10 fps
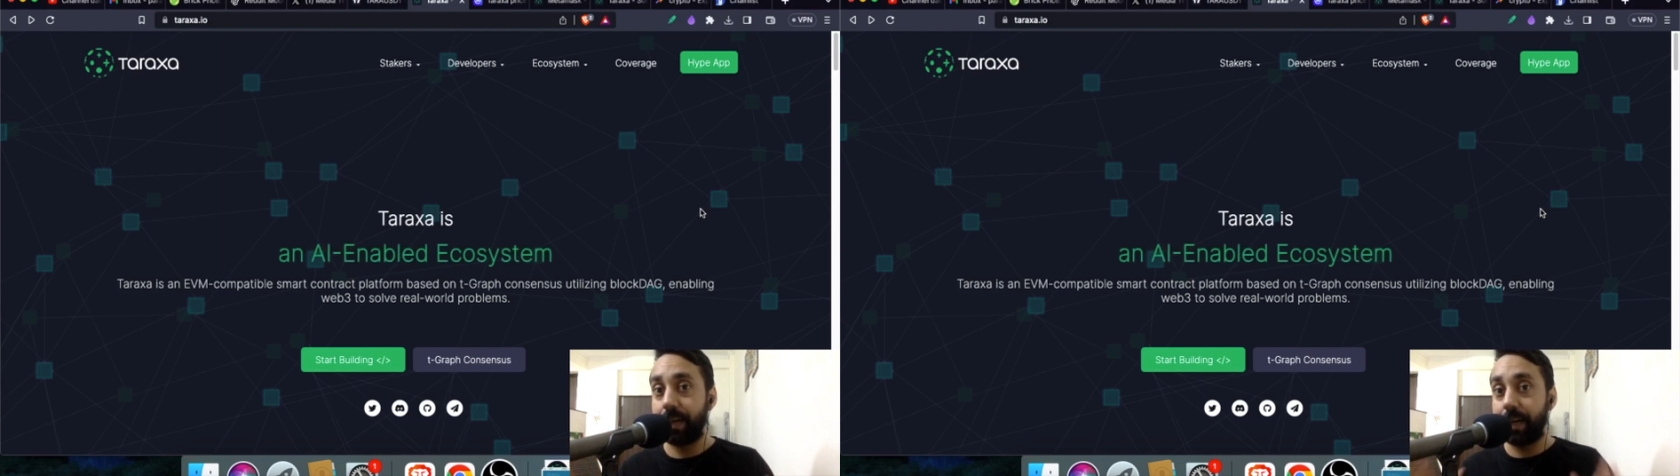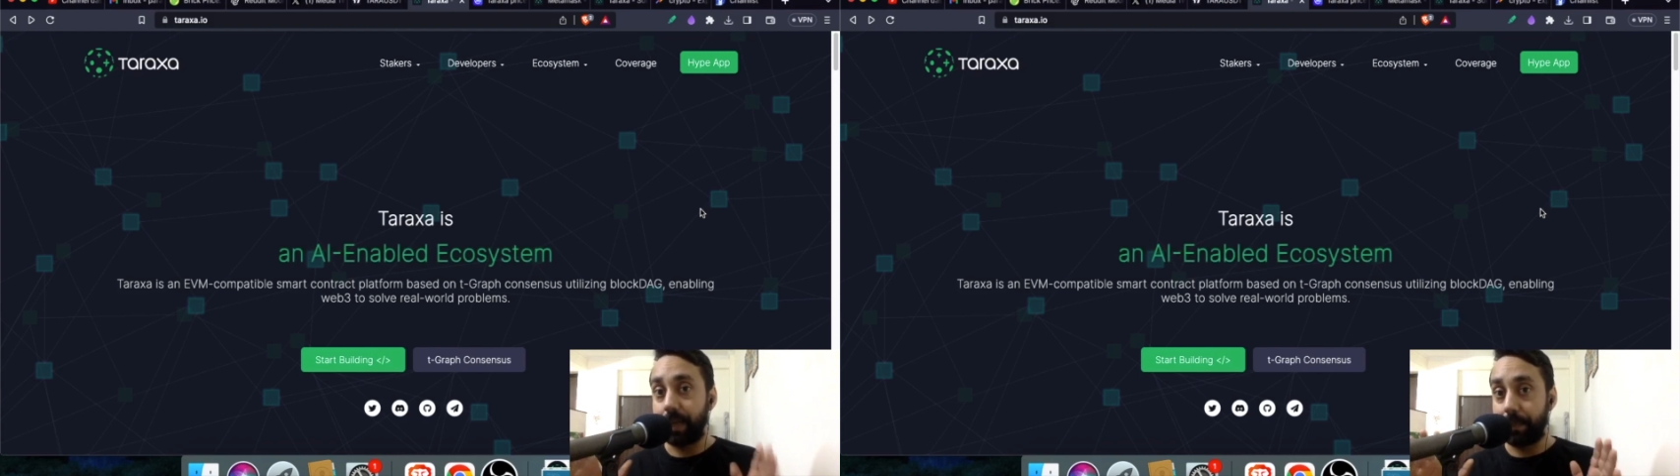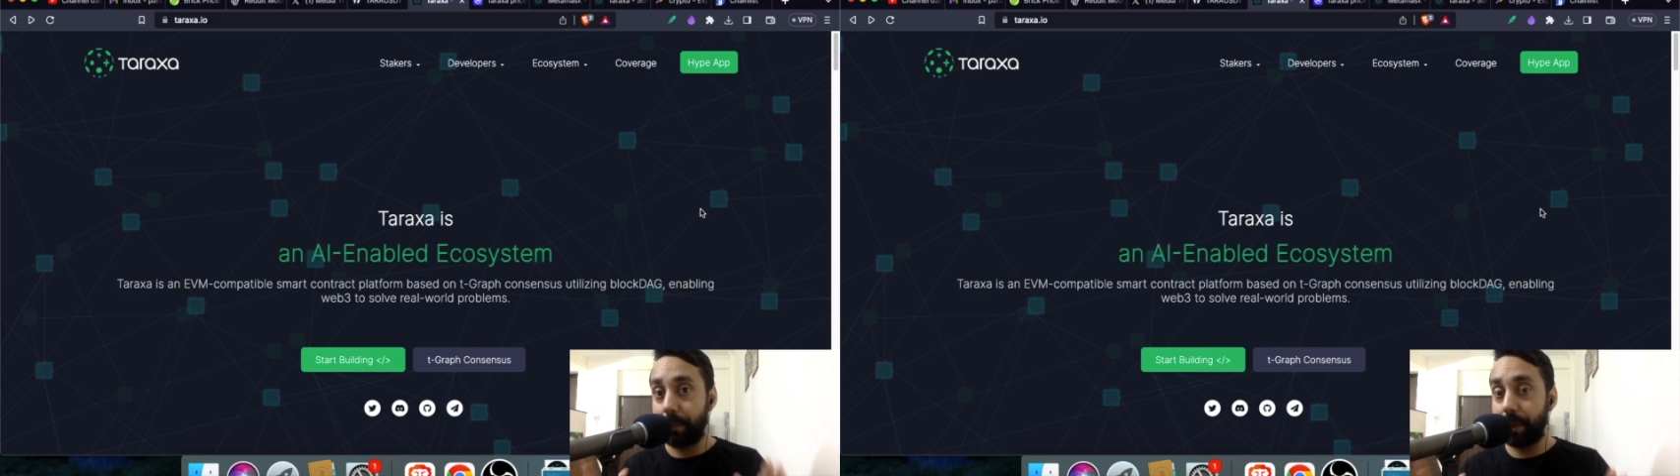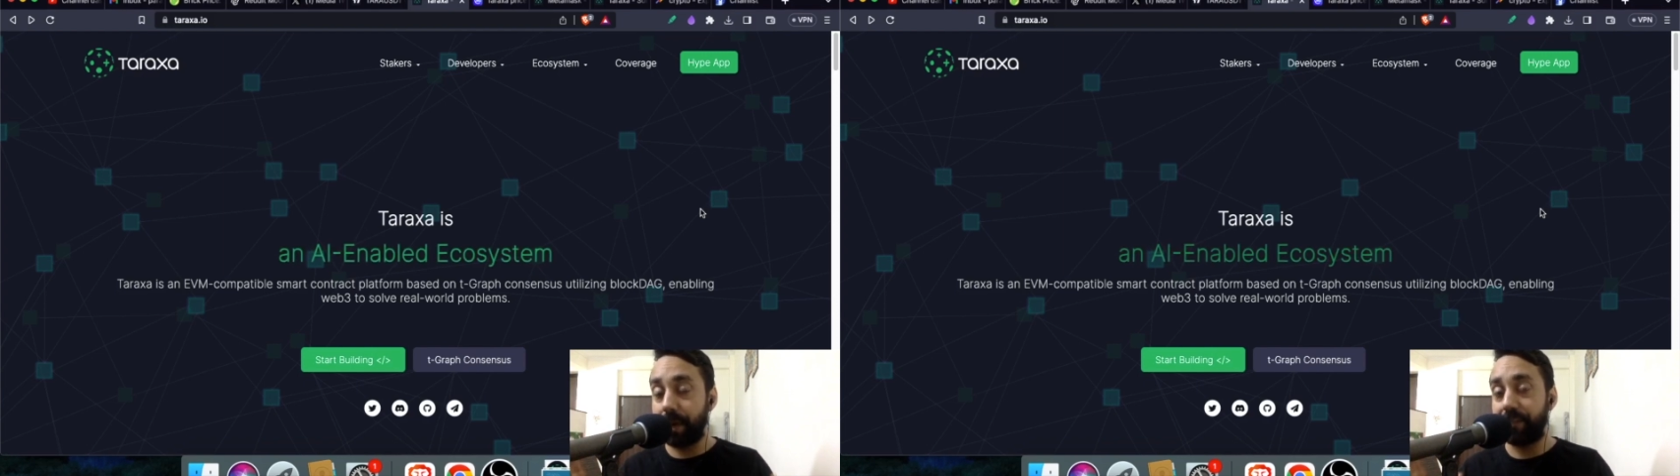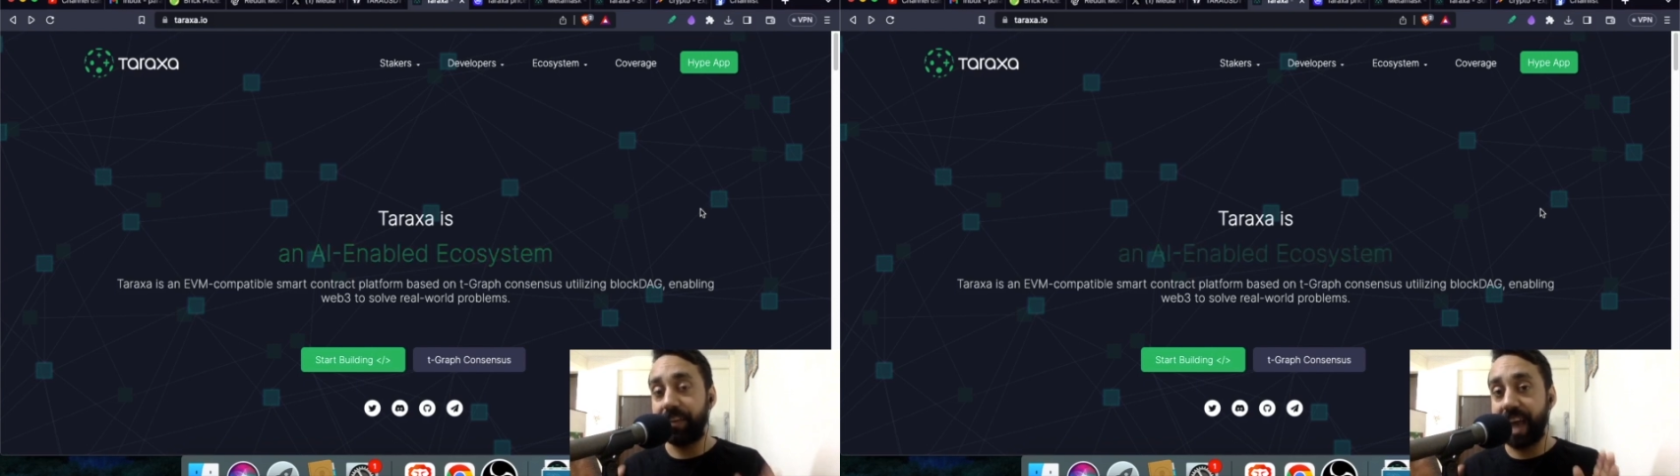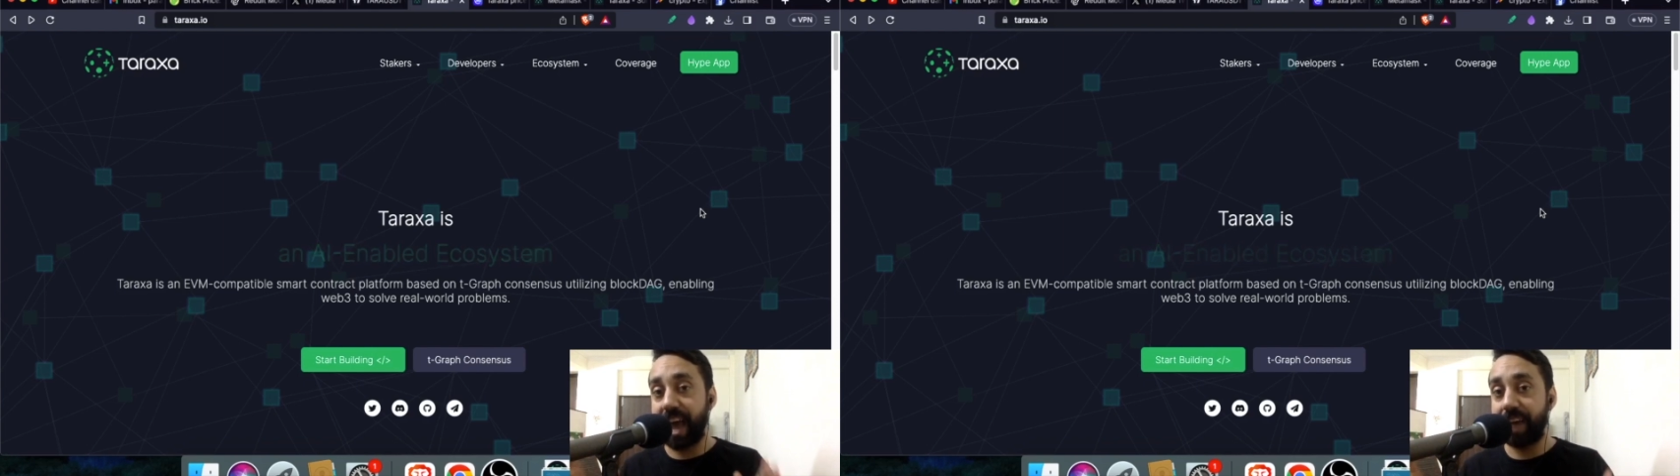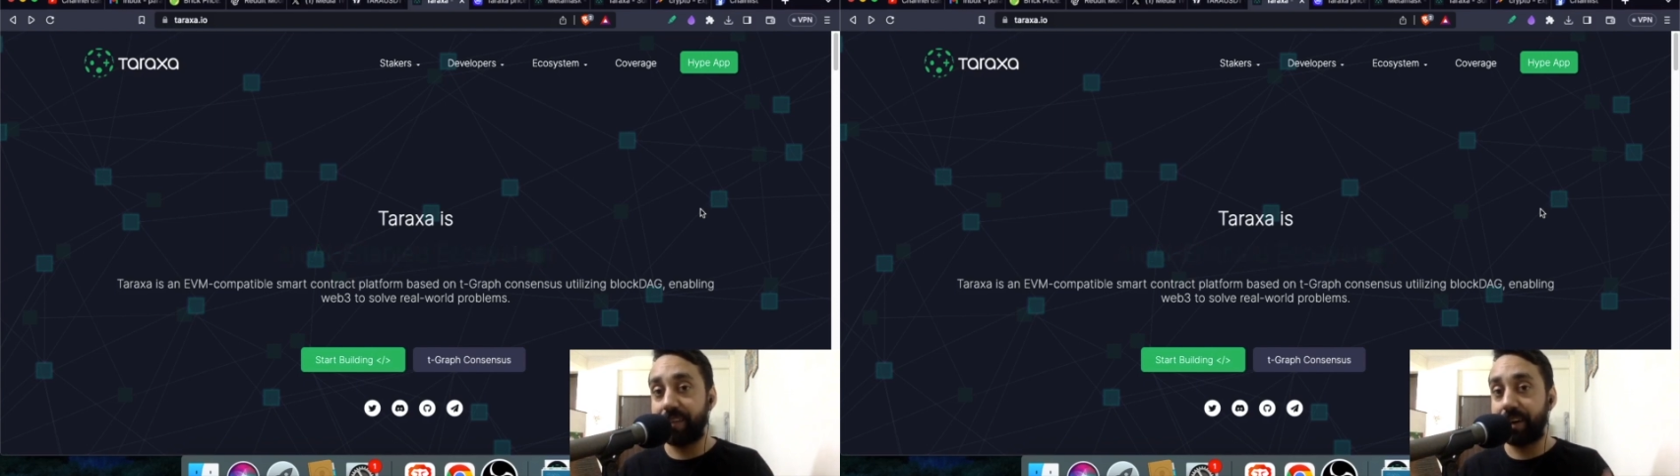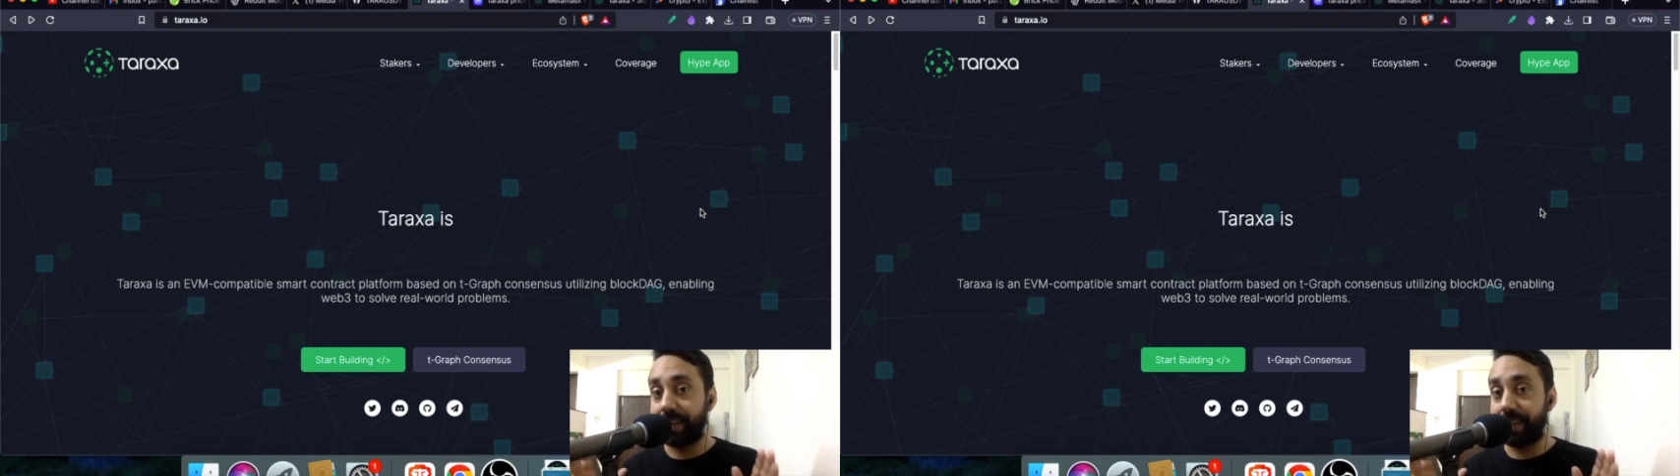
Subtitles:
remember we have a